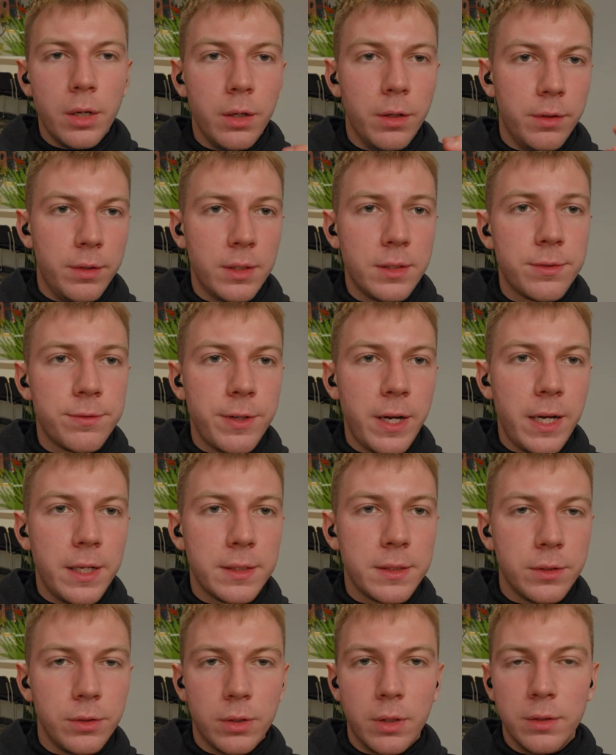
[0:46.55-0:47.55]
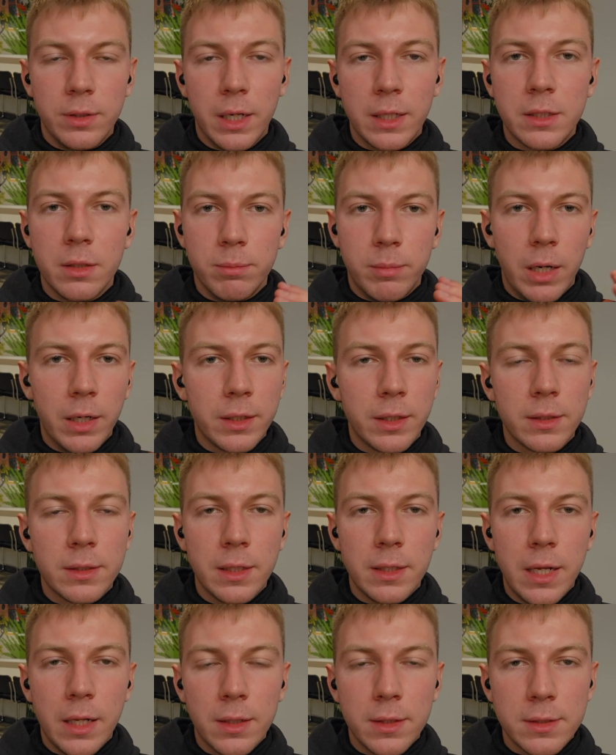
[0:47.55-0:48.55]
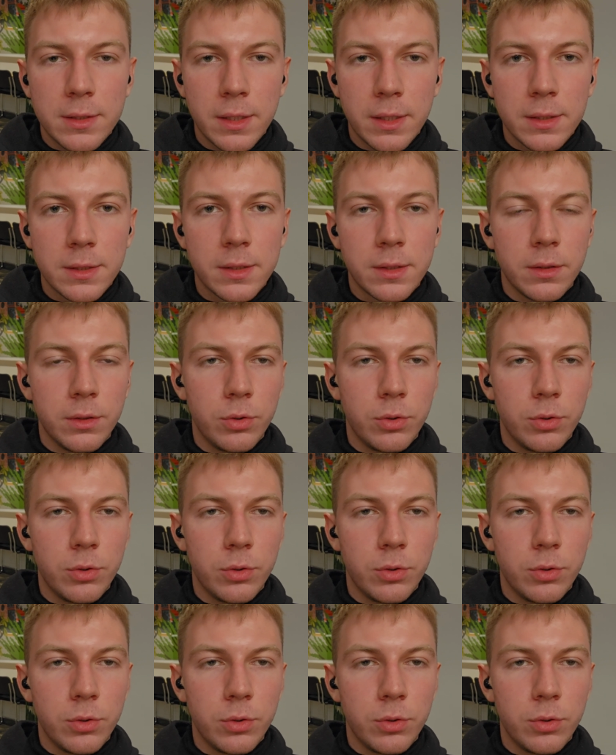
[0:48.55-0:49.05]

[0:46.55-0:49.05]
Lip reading: In this phase, you conduct a market analysis,